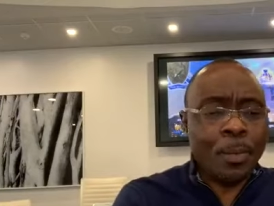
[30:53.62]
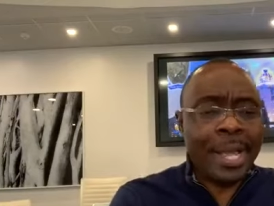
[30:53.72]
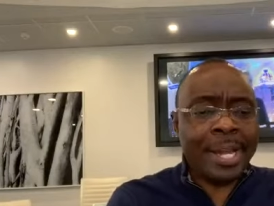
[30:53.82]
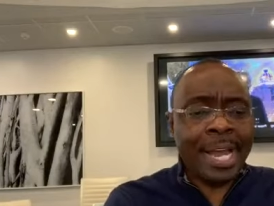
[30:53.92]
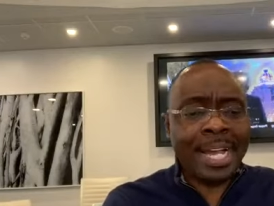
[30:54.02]

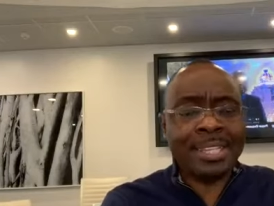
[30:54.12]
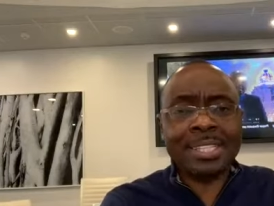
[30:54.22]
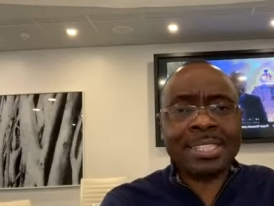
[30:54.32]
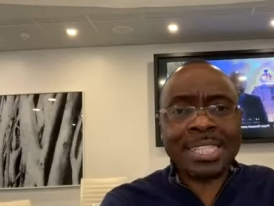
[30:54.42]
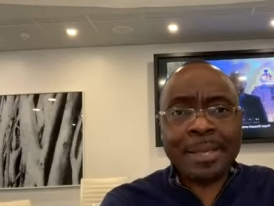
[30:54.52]
when
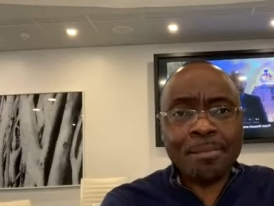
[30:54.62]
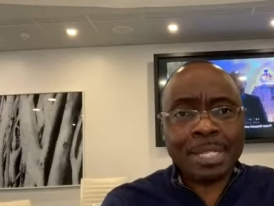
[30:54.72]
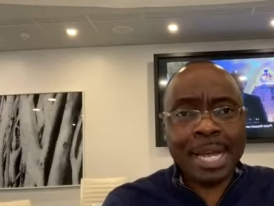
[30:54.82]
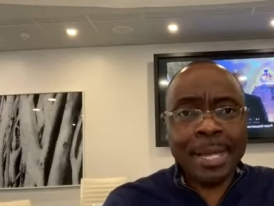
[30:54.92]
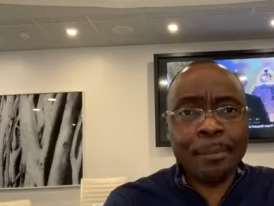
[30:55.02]
at the
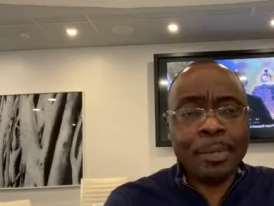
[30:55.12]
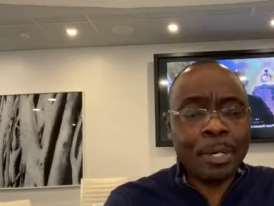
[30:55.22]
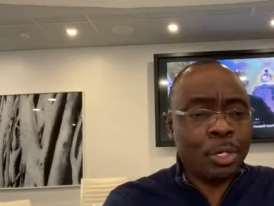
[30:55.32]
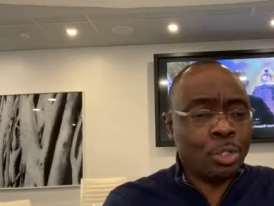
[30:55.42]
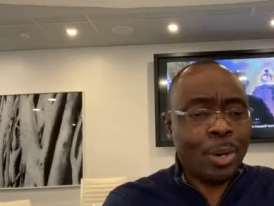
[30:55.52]
same time
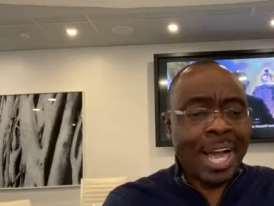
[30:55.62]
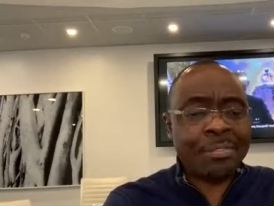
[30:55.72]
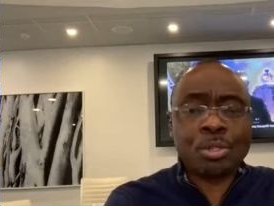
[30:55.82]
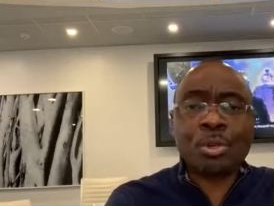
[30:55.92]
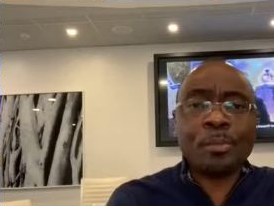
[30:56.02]
you
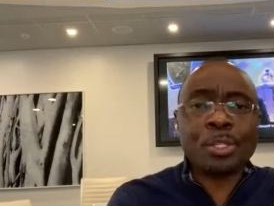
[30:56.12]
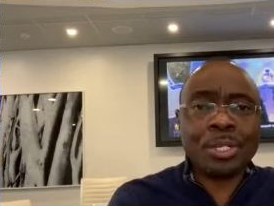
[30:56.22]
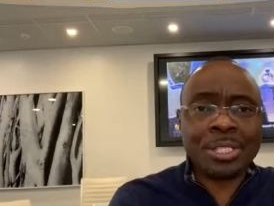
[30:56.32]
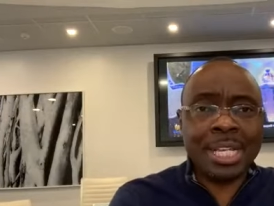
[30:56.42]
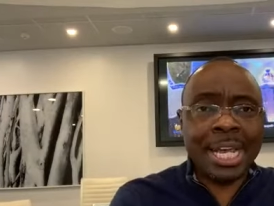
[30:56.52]
have
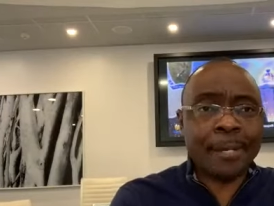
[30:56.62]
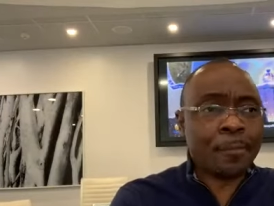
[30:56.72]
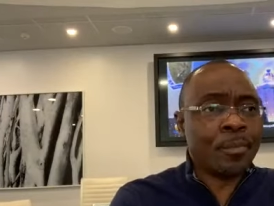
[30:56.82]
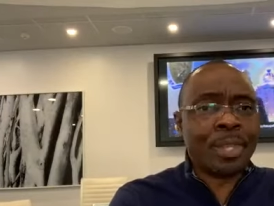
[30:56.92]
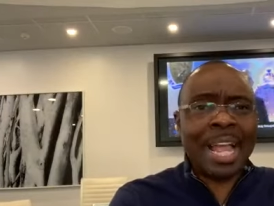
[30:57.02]
scriptures
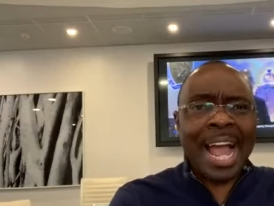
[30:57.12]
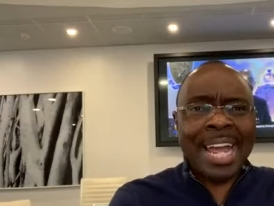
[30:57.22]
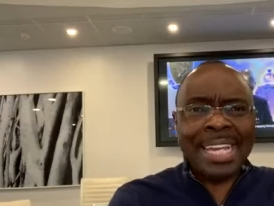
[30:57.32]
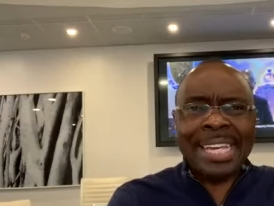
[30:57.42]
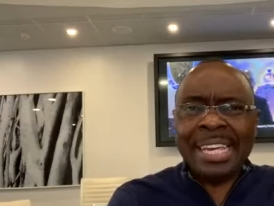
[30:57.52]
like,
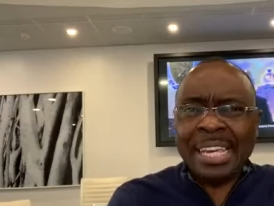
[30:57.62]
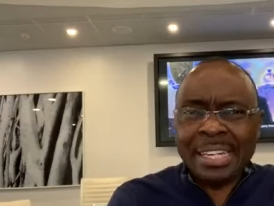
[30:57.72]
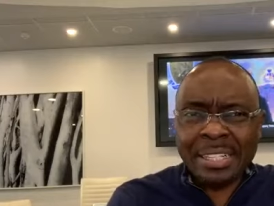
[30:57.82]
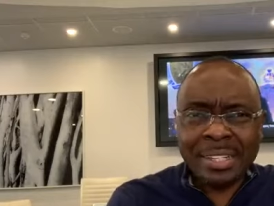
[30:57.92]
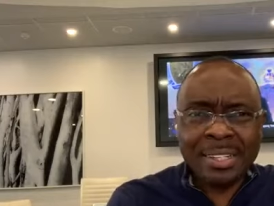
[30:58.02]
I
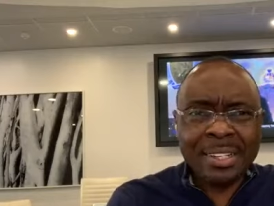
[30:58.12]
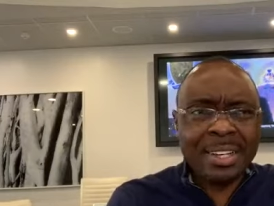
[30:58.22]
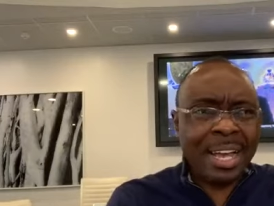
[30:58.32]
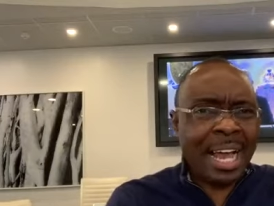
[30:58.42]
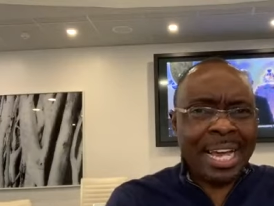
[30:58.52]
kill
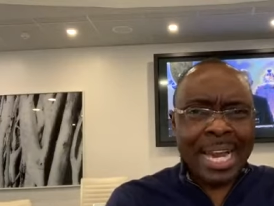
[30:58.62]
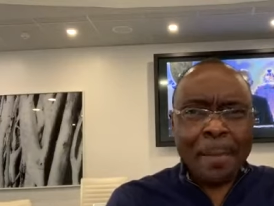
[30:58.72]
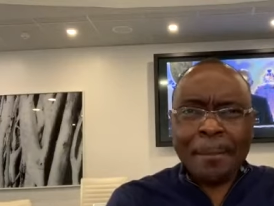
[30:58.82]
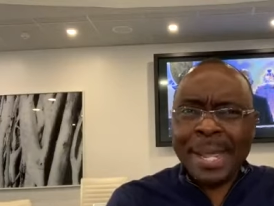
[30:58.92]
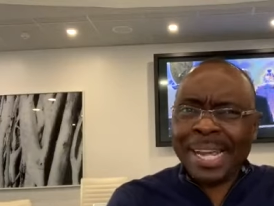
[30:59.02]

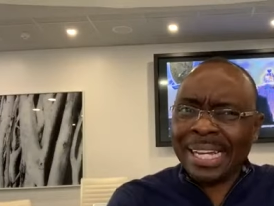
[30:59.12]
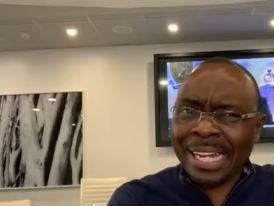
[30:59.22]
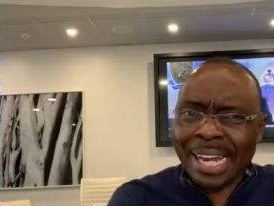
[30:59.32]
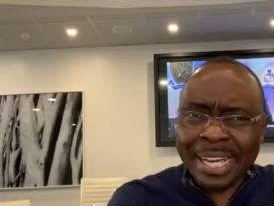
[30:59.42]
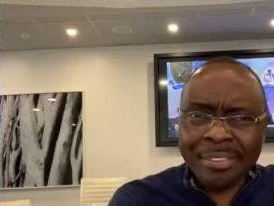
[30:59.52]
and I make
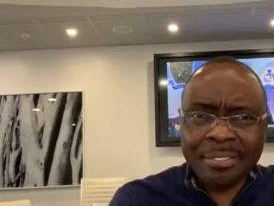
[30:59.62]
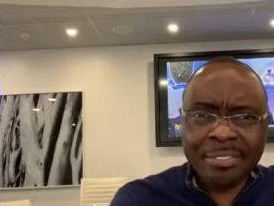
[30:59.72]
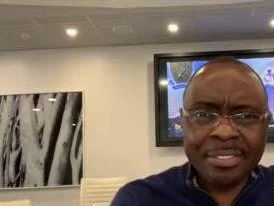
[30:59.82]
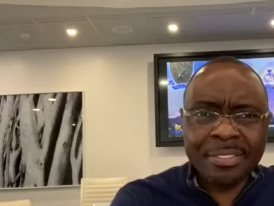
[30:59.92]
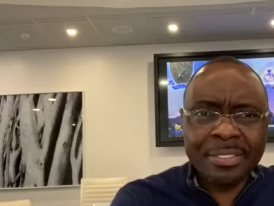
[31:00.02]

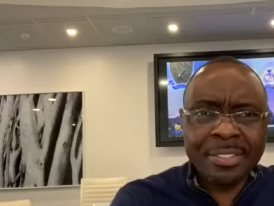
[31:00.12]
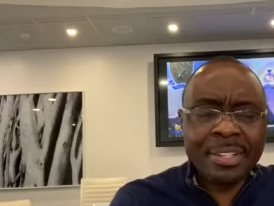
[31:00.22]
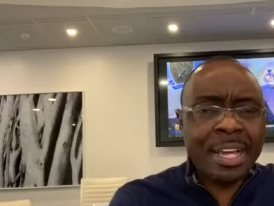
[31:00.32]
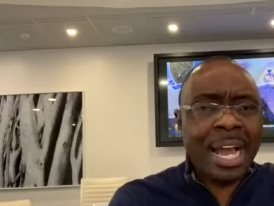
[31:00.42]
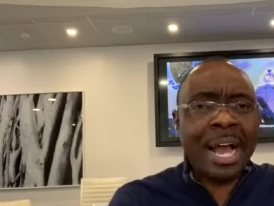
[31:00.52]
alive?
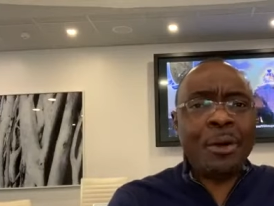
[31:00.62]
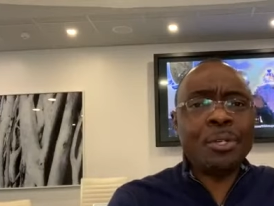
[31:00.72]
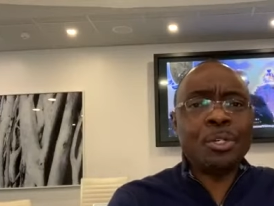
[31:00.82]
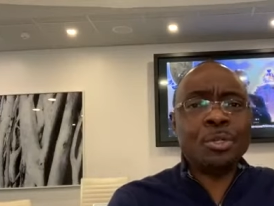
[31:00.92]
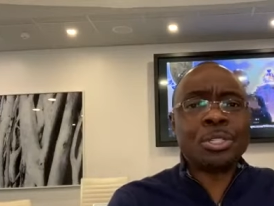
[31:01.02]

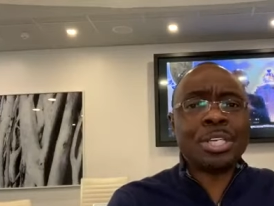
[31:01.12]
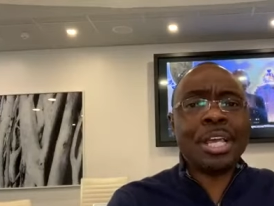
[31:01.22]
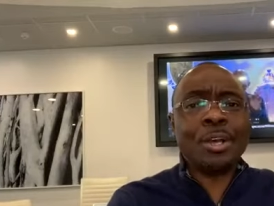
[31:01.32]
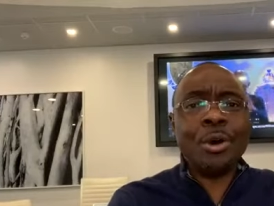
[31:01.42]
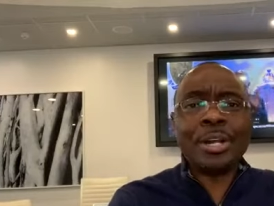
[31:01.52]
How do you
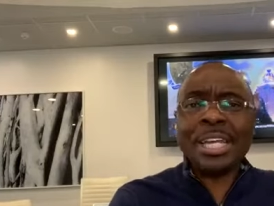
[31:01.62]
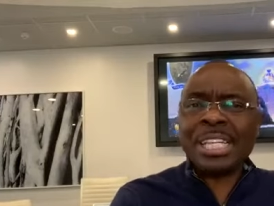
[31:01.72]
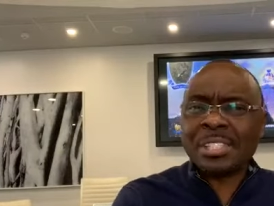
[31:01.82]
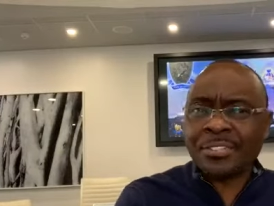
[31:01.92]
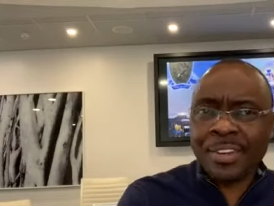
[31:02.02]
say
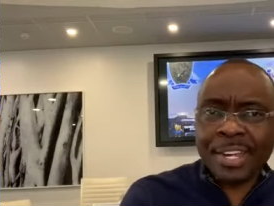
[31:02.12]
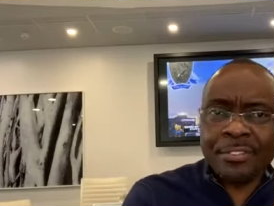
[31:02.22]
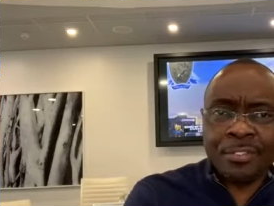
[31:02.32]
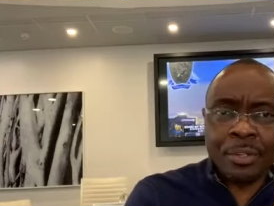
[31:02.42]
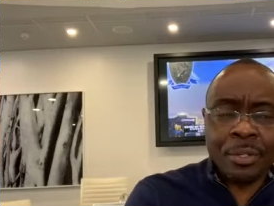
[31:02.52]
God is
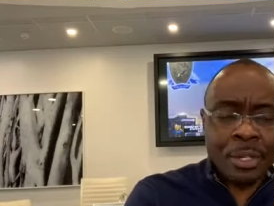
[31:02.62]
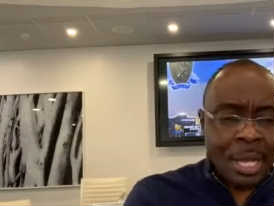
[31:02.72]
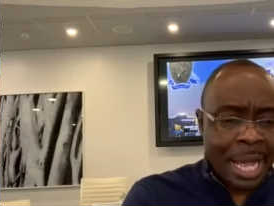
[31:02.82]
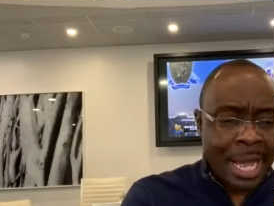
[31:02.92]
faithful